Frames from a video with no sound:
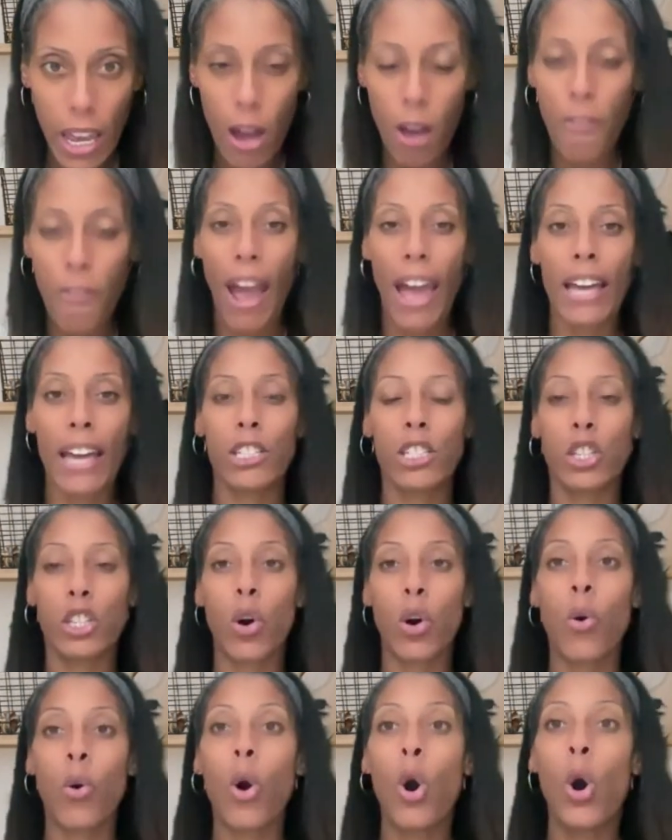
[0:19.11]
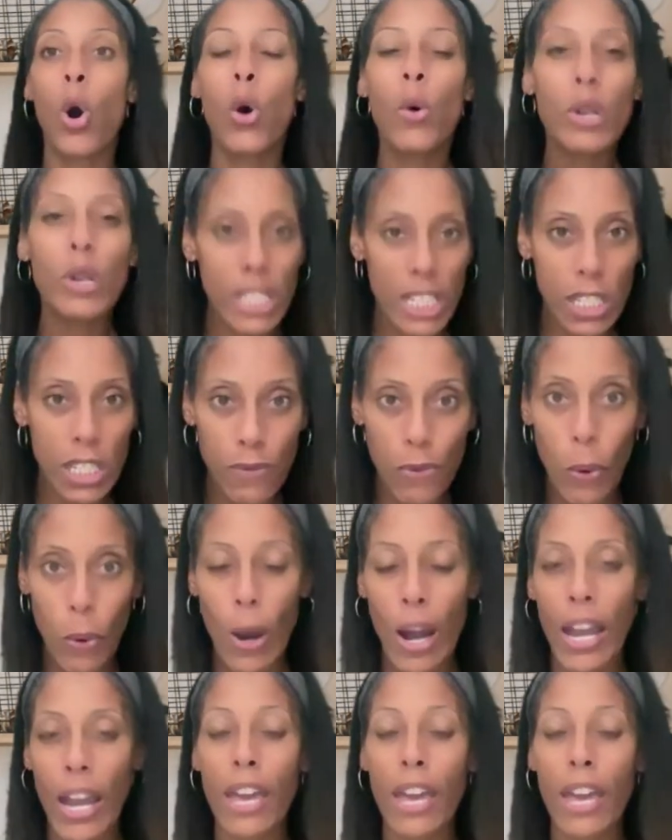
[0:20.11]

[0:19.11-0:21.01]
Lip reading: All right. So, who is this for?